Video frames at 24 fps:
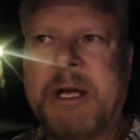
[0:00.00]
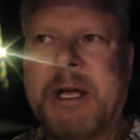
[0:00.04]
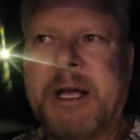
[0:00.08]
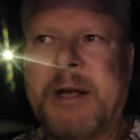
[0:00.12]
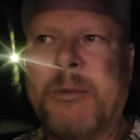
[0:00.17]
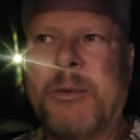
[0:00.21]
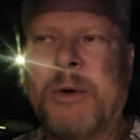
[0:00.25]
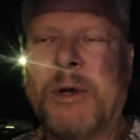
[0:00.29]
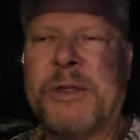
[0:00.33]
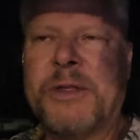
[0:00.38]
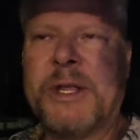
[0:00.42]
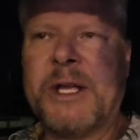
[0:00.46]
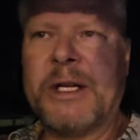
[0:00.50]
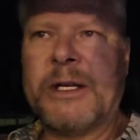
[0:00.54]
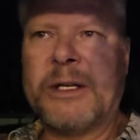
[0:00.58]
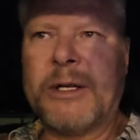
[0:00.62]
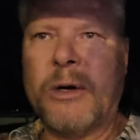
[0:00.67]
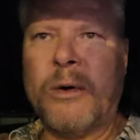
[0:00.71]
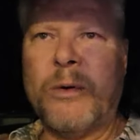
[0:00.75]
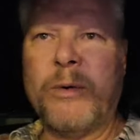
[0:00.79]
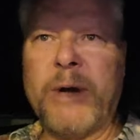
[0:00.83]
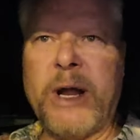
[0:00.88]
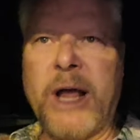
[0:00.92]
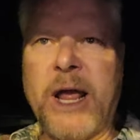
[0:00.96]
And what they
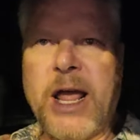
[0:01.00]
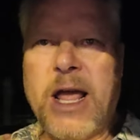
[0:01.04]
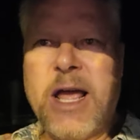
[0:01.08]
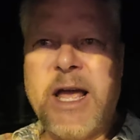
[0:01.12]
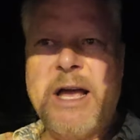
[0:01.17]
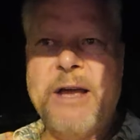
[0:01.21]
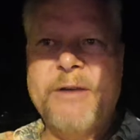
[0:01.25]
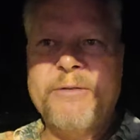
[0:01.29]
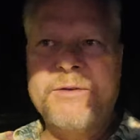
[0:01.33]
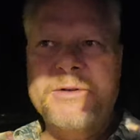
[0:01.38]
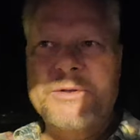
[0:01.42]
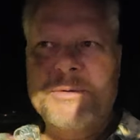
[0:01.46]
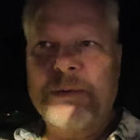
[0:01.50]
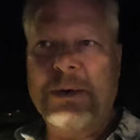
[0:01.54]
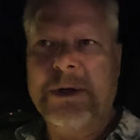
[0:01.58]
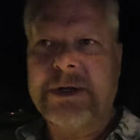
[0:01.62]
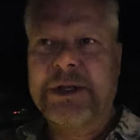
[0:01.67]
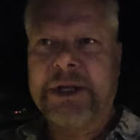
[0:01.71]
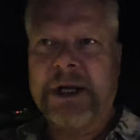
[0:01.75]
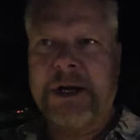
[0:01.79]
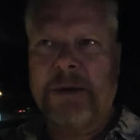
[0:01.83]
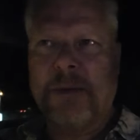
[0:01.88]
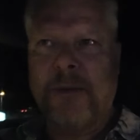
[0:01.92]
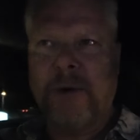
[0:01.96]
don't have is
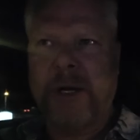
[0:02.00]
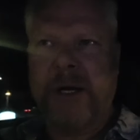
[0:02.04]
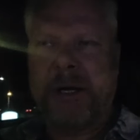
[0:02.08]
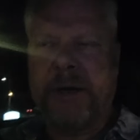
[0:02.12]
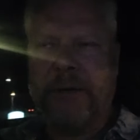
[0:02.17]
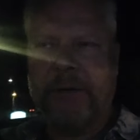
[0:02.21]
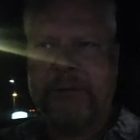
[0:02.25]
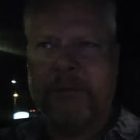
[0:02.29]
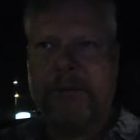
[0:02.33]
what they want.